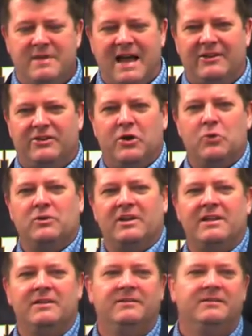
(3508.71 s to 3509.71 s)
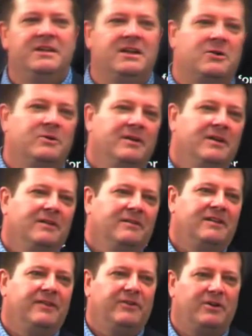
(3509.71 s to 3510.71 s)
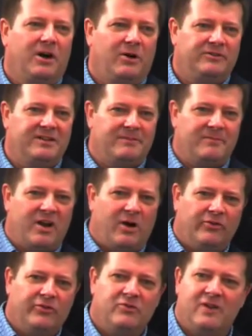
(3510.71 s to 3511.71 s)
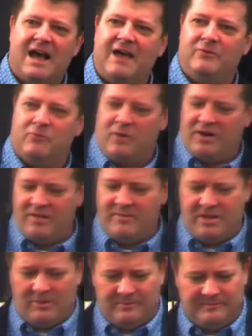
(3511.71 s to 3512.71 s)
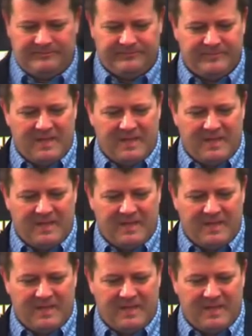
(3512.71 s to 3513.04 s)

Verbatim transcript: not totally, difficult, but also not run-of-the-mill.